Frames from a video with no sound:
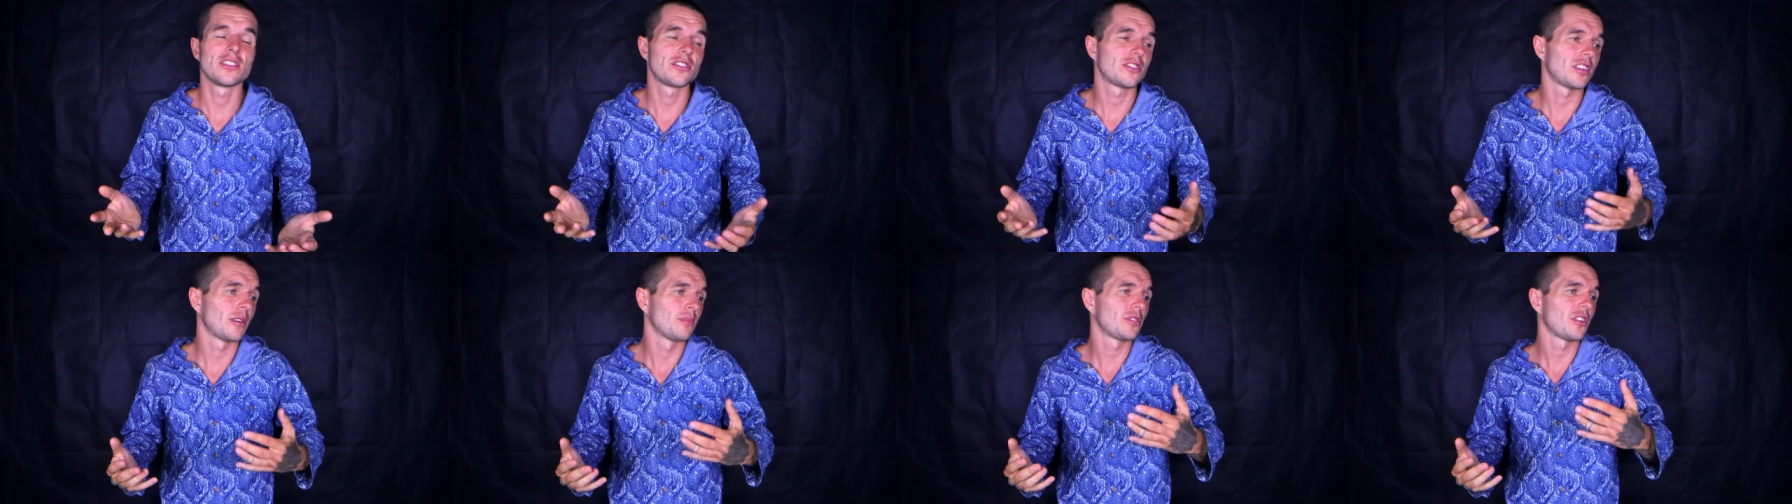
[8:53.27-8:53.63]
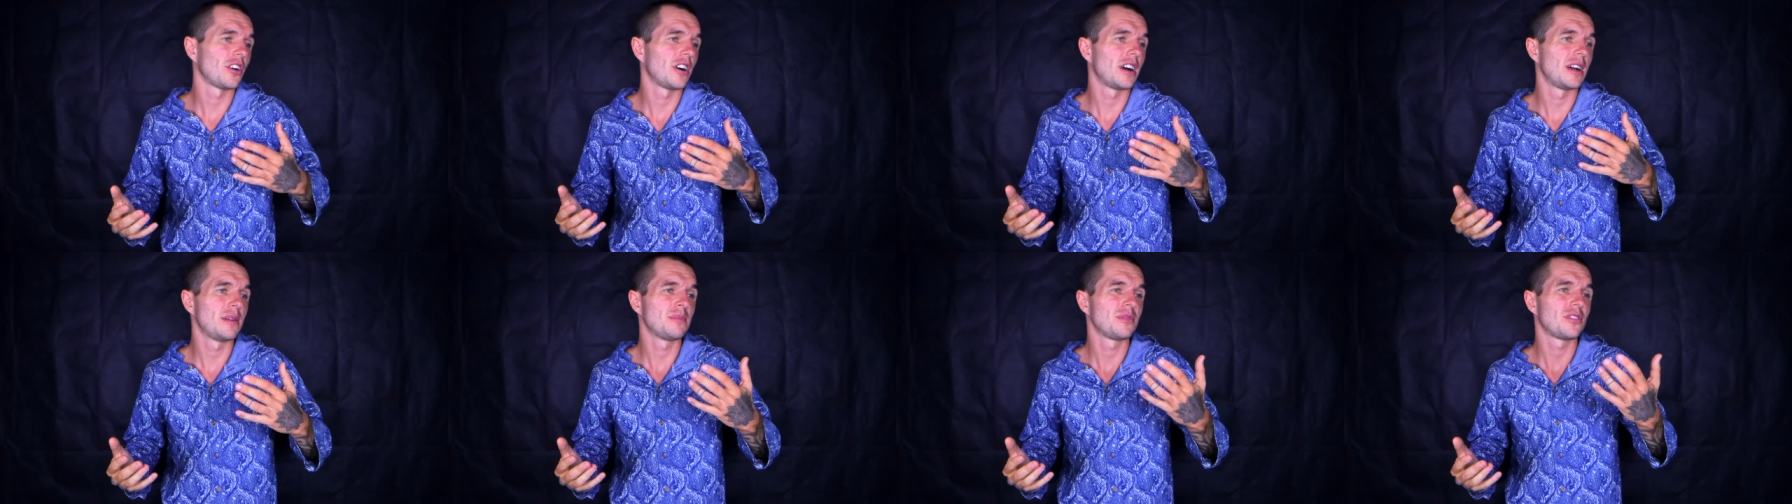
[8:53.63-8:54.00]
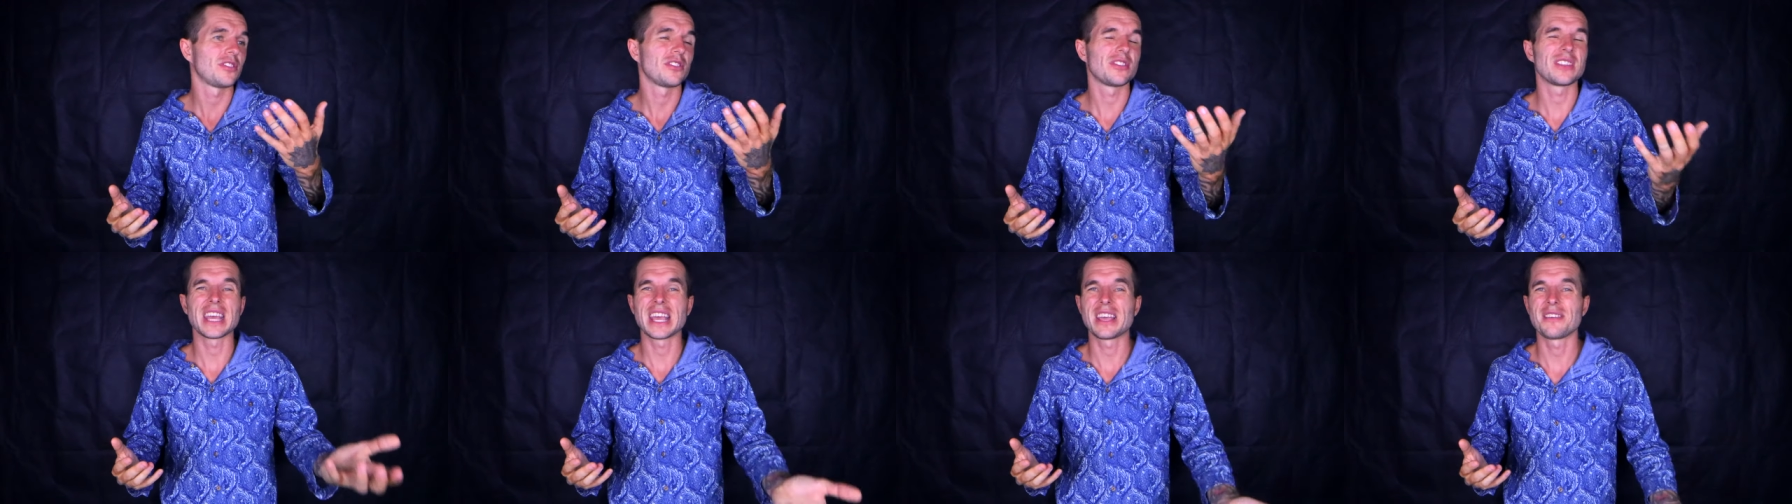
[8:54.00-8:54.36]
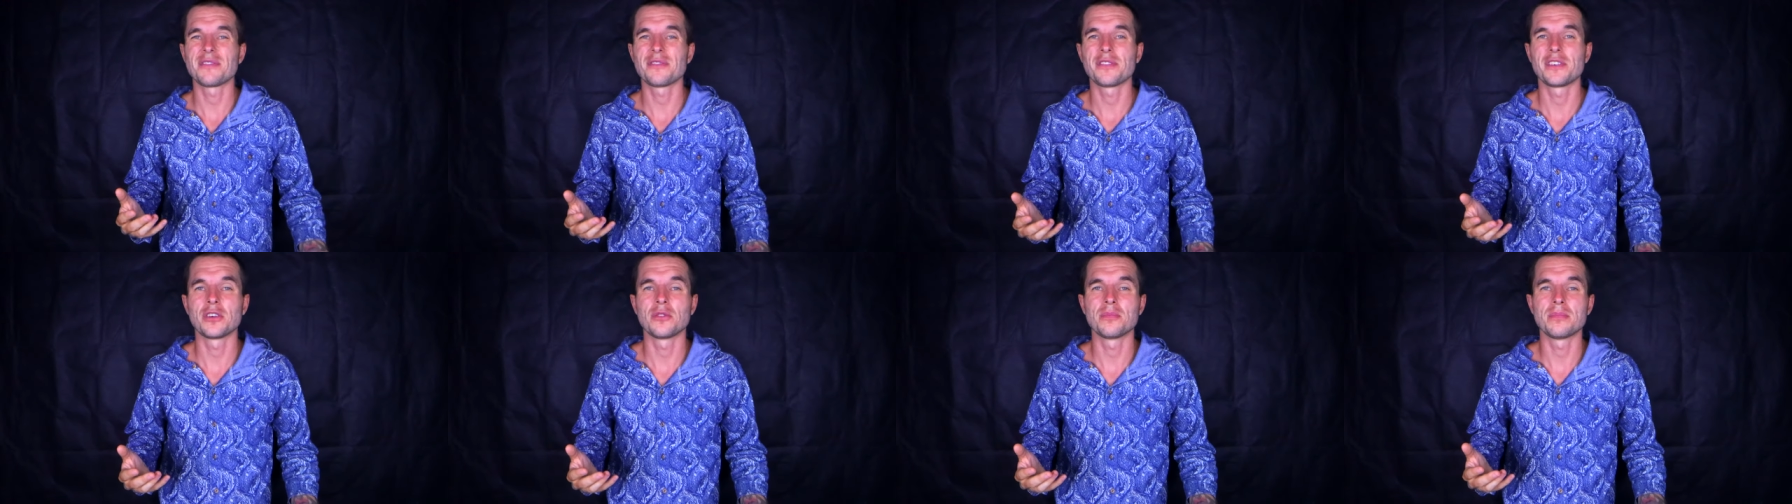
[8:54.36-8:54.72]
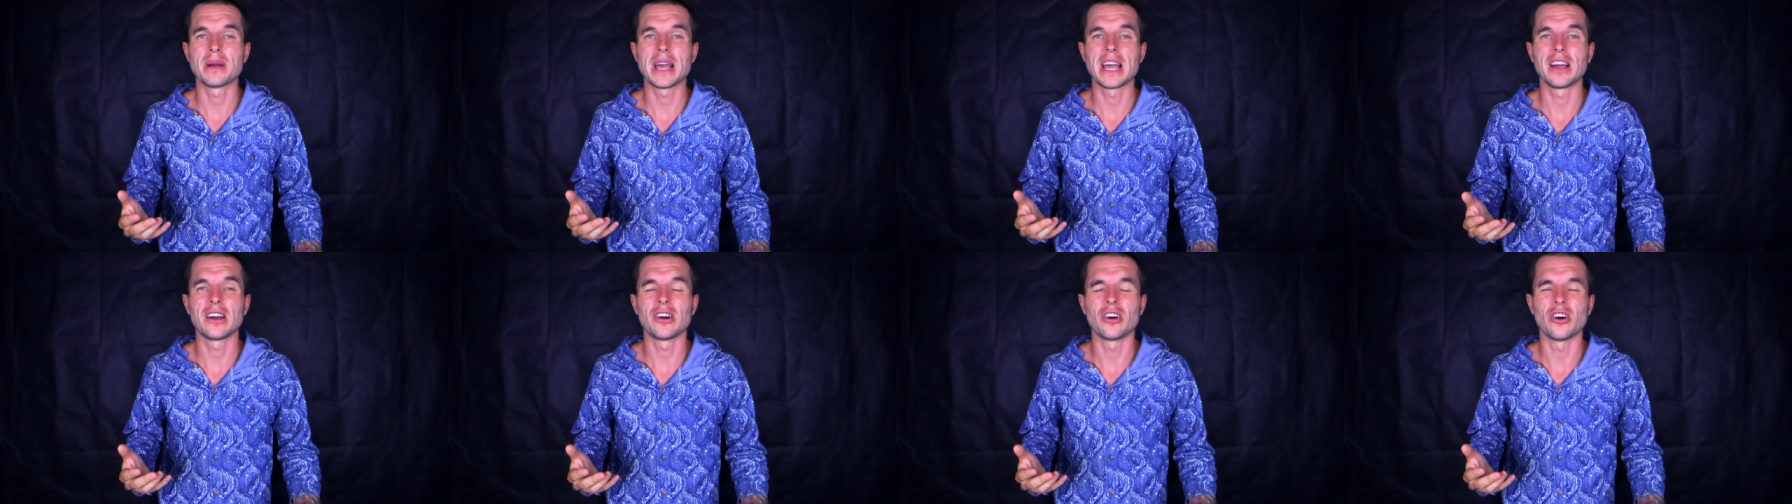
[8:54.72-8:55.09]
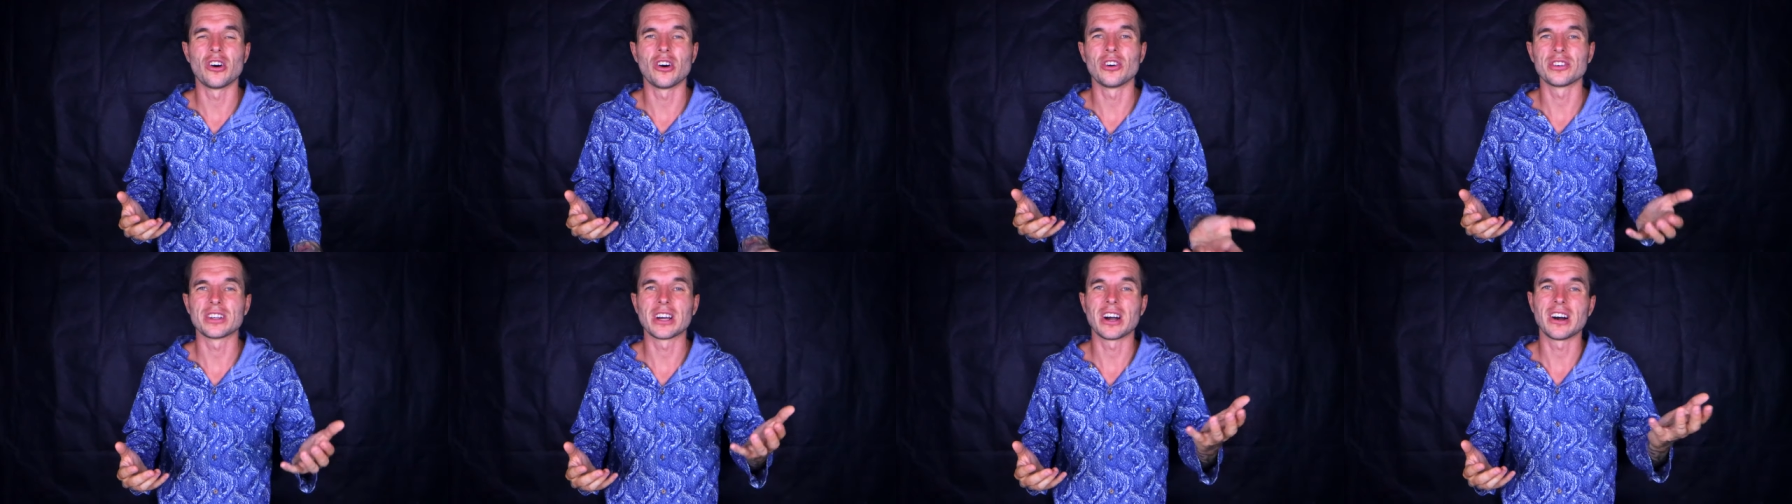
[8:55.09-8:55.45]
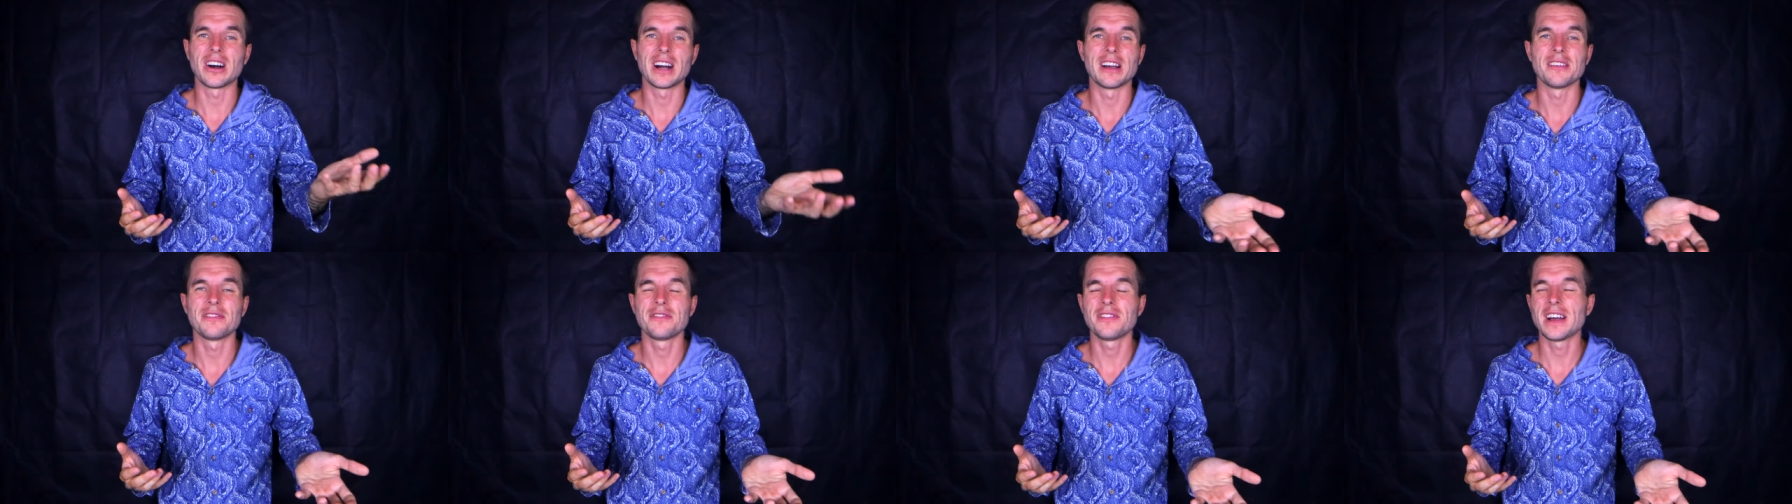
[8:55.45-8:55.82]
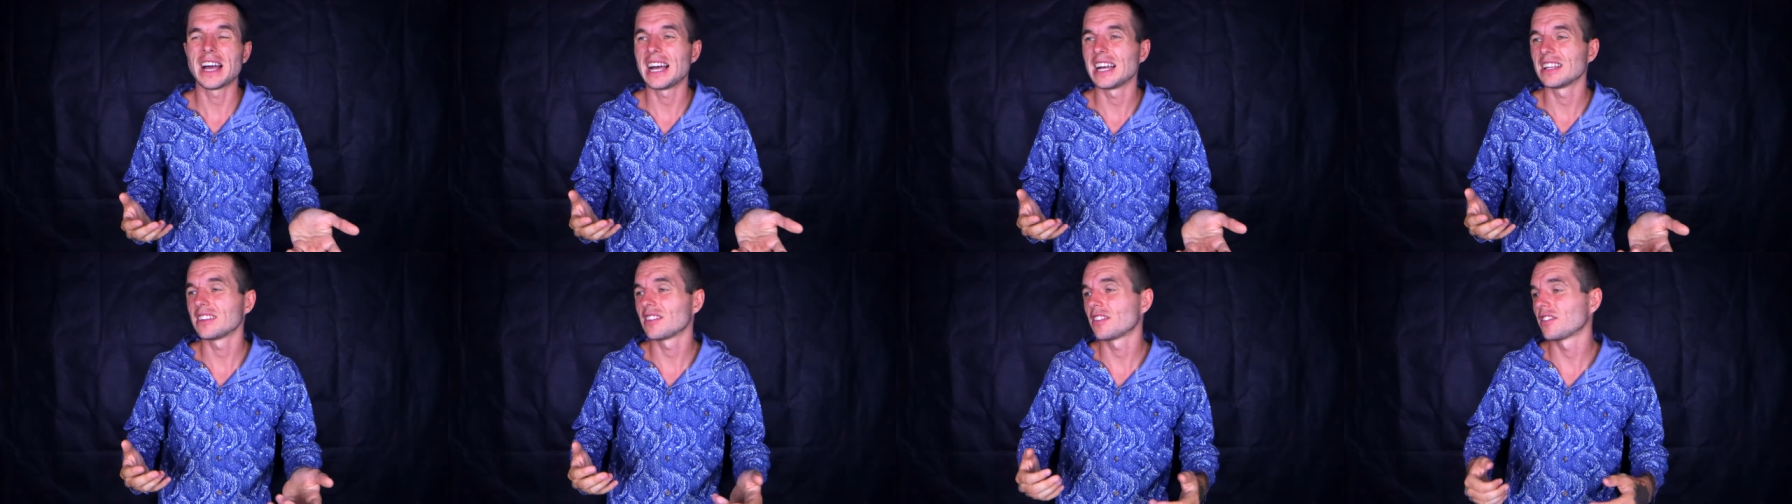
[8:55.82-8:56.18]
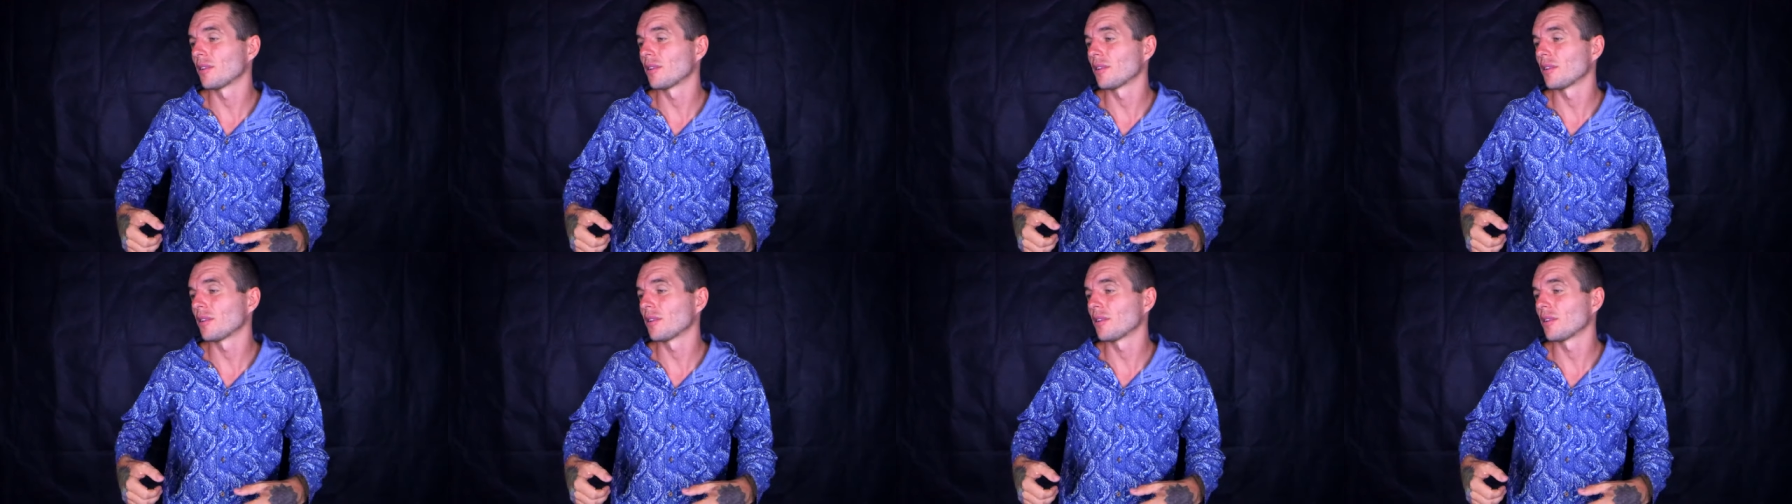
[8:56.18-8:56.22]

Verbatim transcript: sometimes they feel better on higher fat,